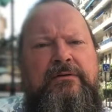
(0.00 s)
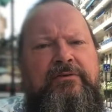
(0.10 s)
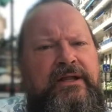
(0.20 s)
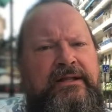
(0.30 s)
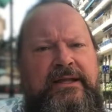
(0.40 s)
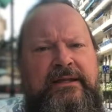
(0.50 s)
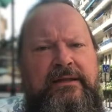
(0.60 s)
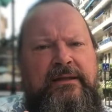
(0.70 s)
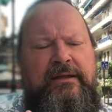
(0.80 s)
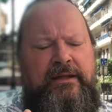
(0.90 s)
really,
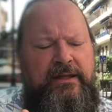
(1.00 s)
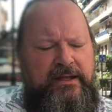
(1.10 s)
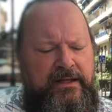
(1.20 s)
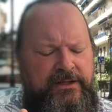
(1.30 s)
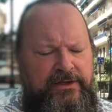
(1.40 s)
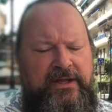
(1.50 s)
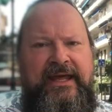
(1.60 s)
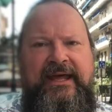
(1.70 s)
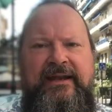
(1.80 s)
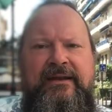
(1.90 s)
you
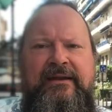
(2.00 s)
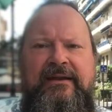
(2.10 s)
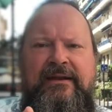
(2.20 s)
can,